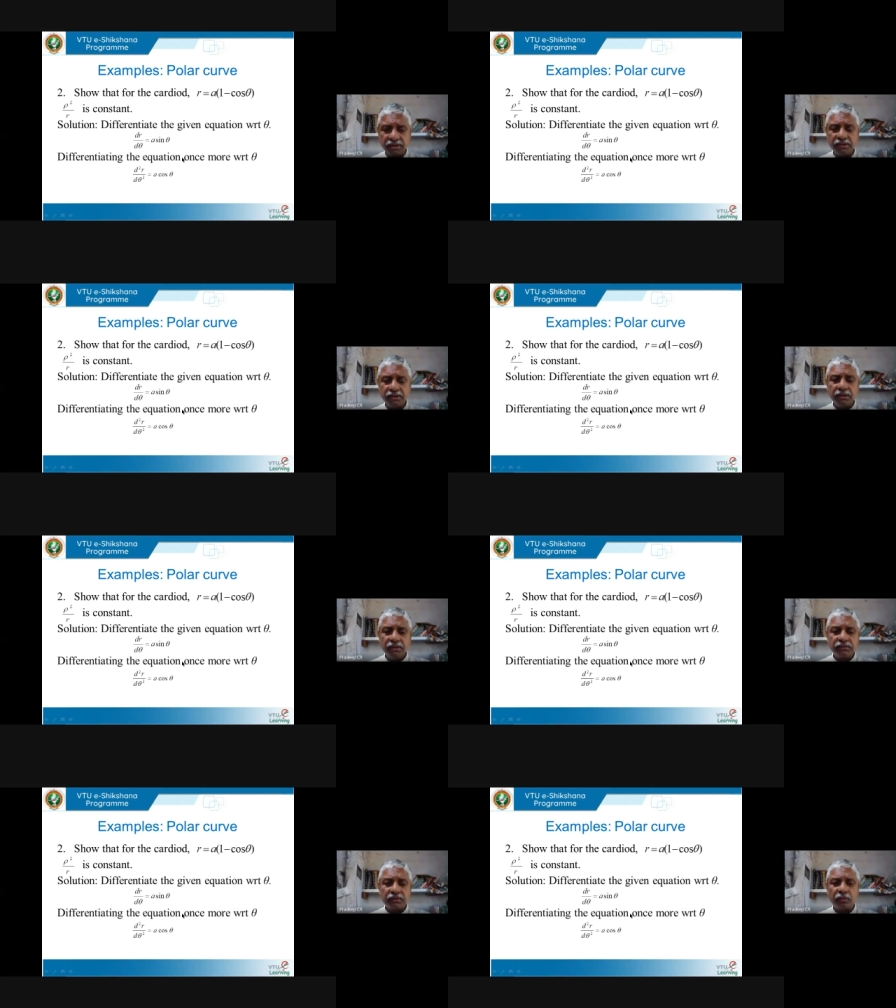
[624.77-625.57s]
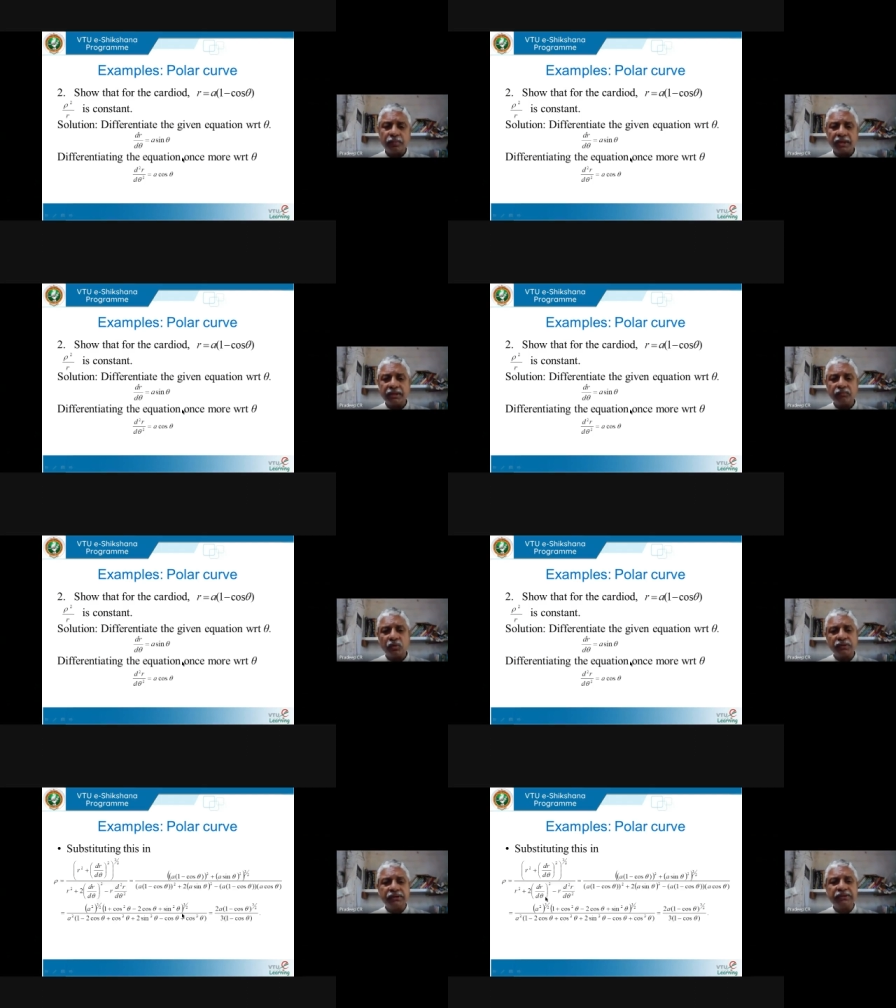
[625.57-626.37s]
So now plug in both these
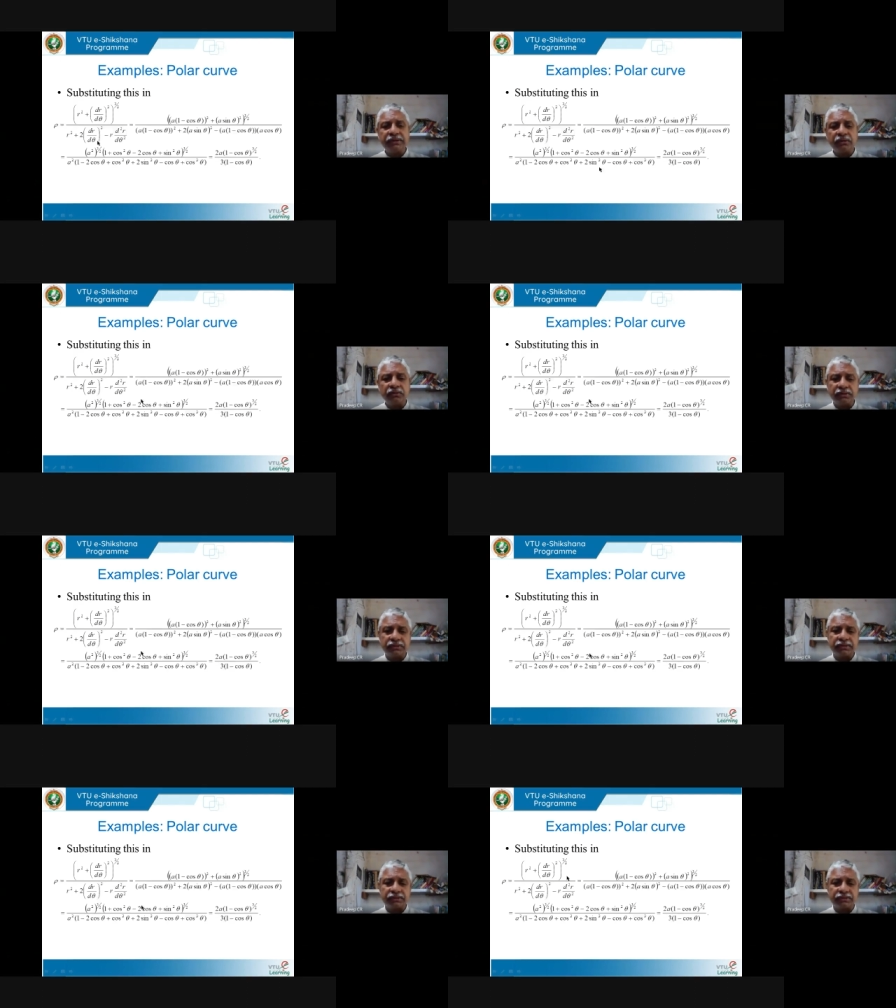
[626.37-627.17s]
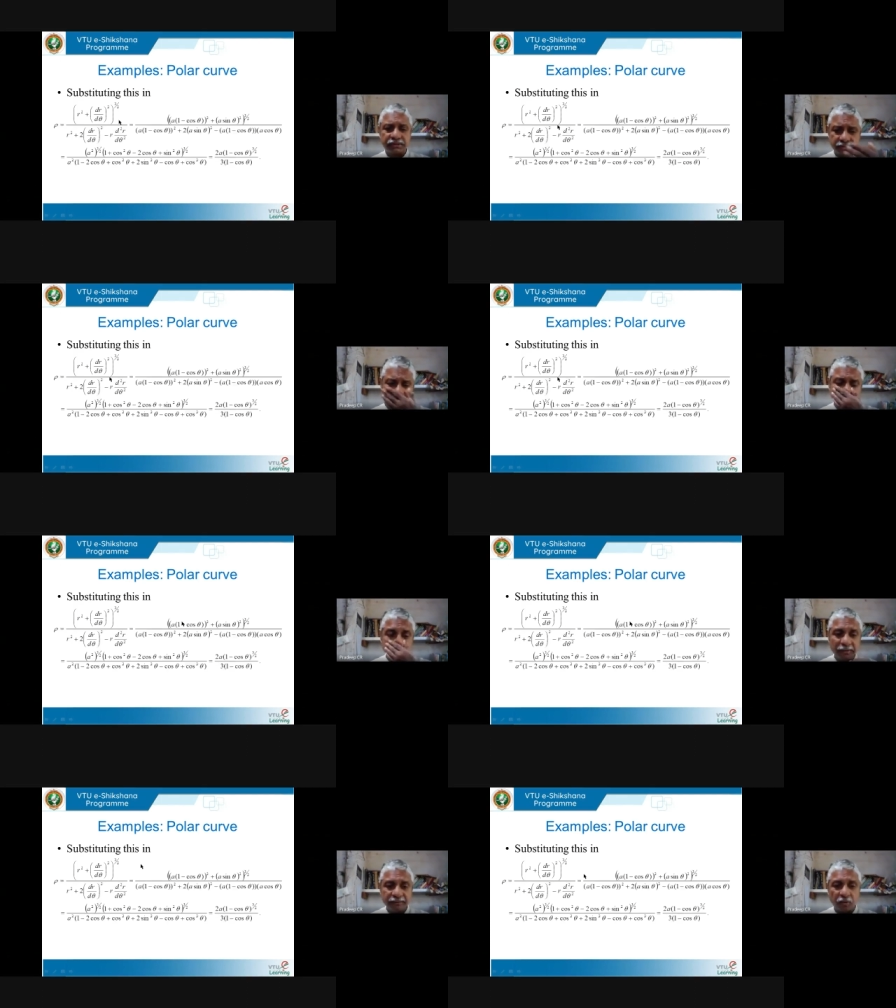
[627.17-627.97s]
into this
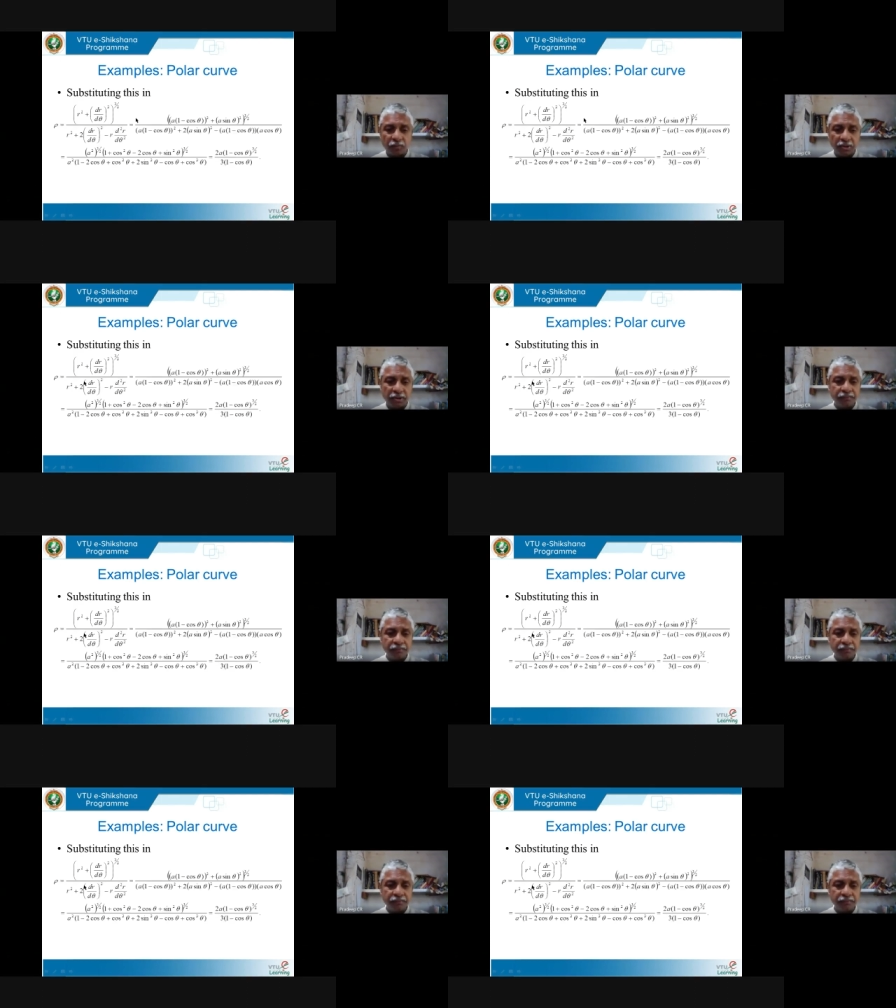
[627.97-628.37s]
formula,